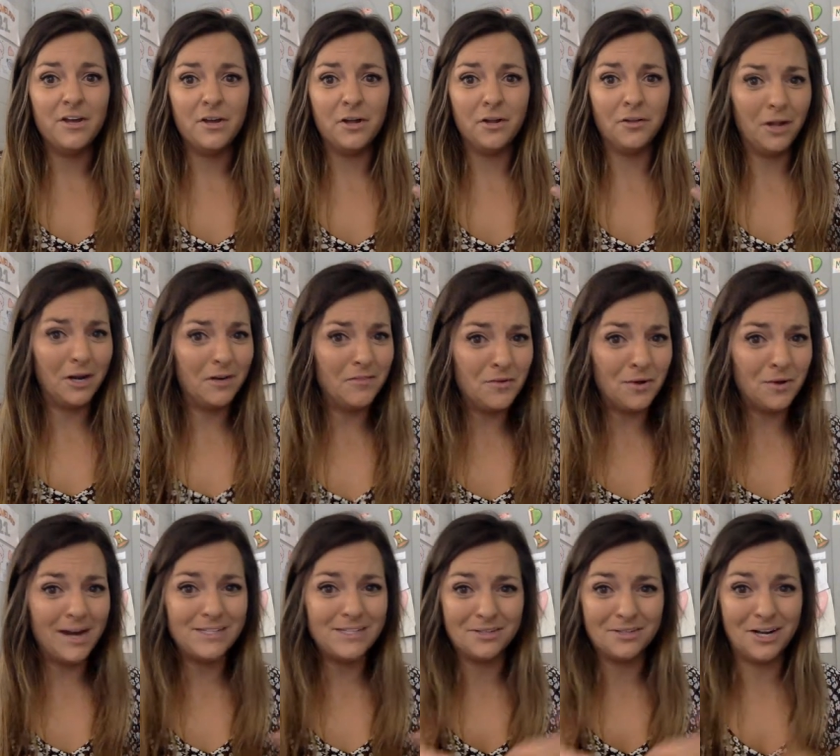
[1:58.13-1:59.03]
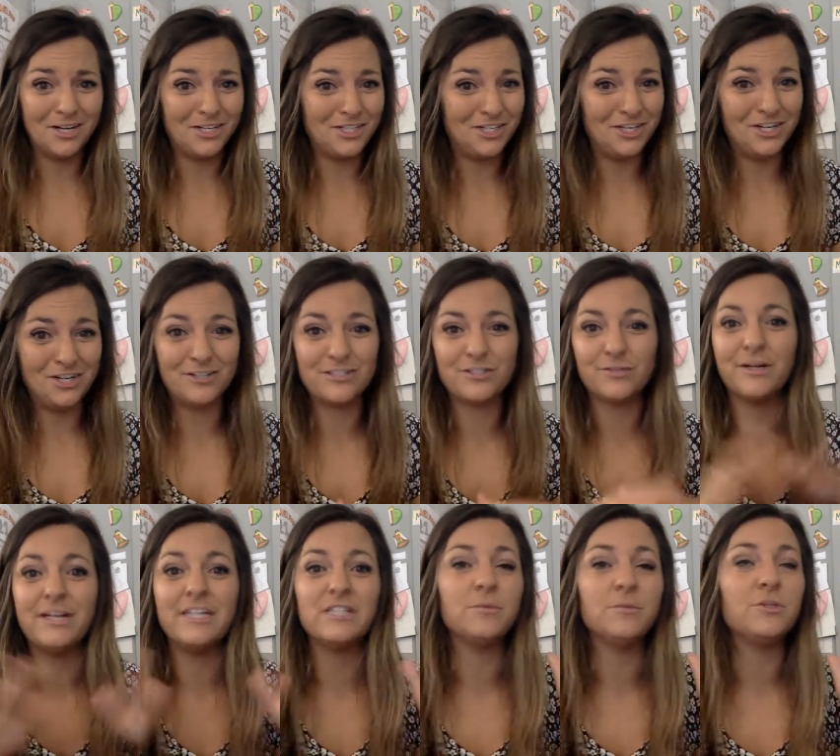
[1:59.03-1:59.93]
A lot of you guys are not sharing your
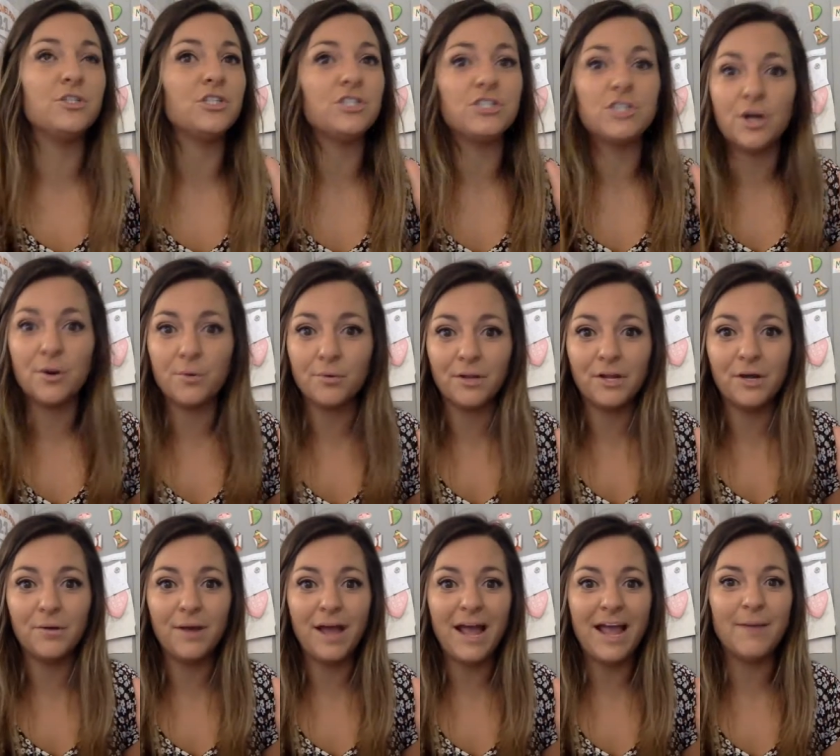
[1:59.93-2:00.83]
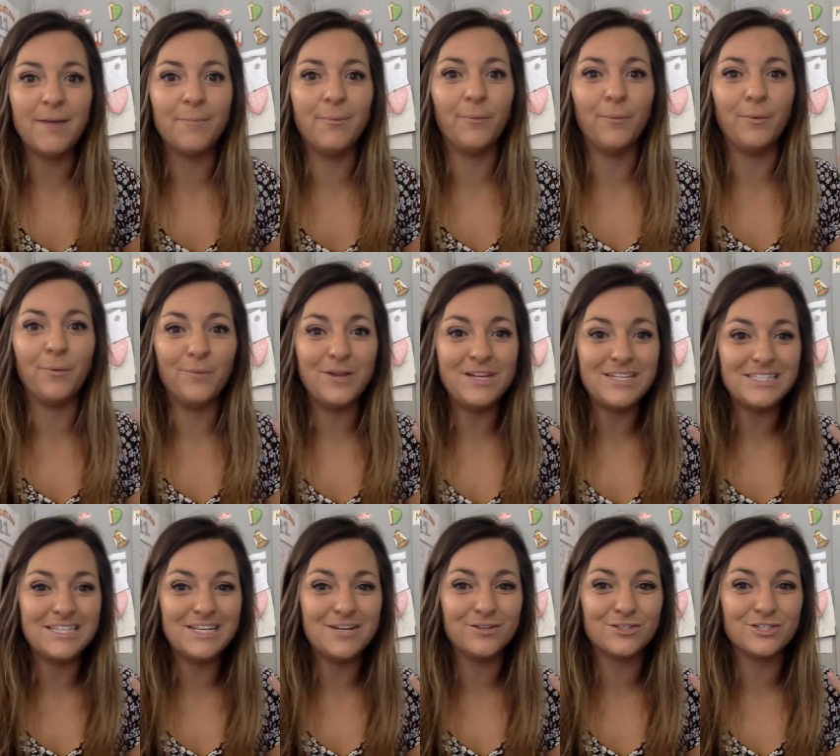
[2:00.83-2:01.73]
screens, which is totally okay, but when we
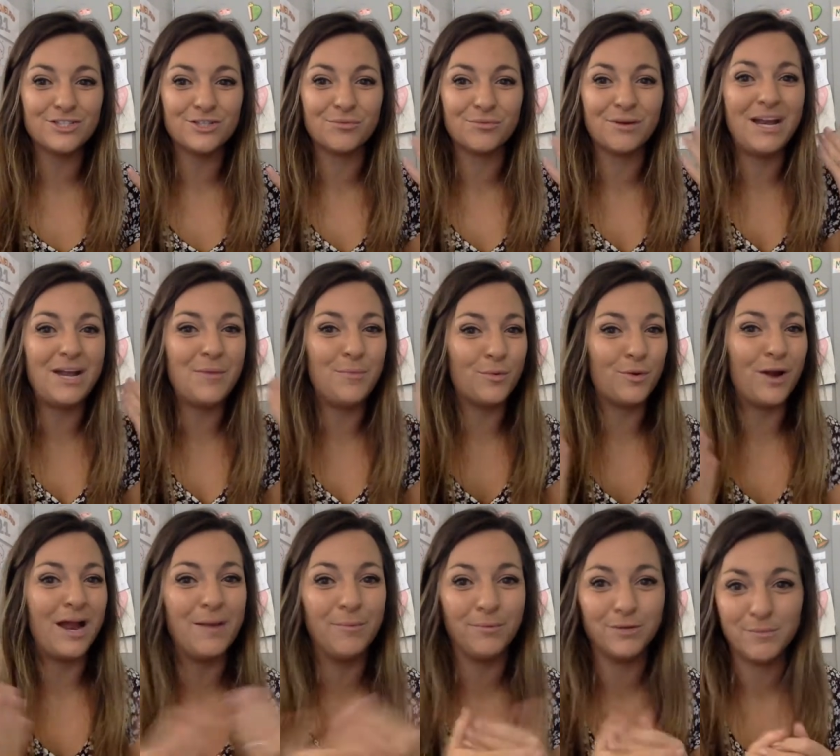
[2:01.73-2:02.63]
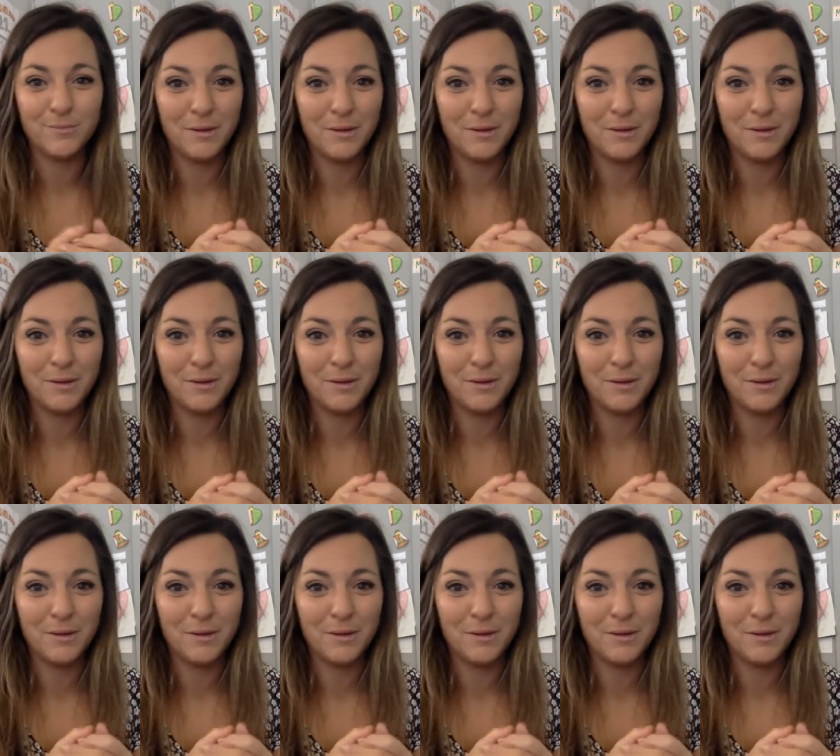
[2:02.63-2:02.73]
see your screen, we were able to